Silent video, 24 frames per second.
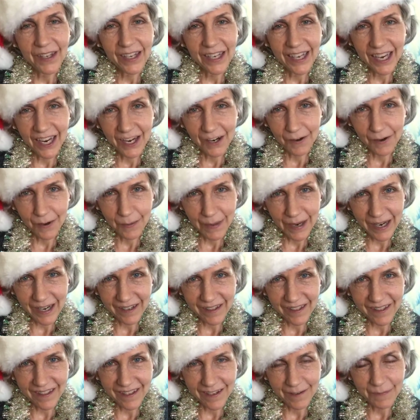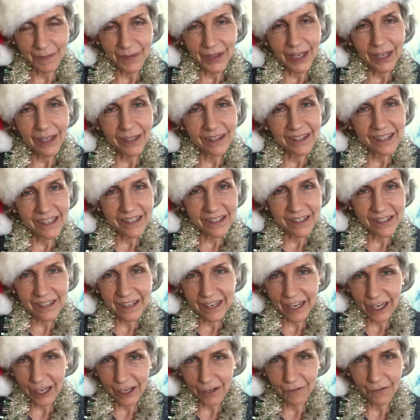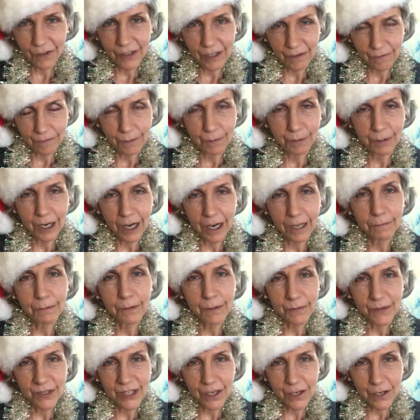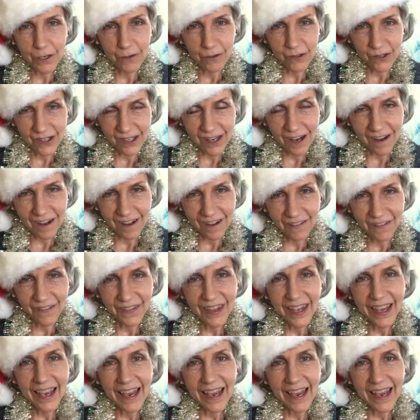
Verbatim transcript: care about them, listen carefully for problems that you solve,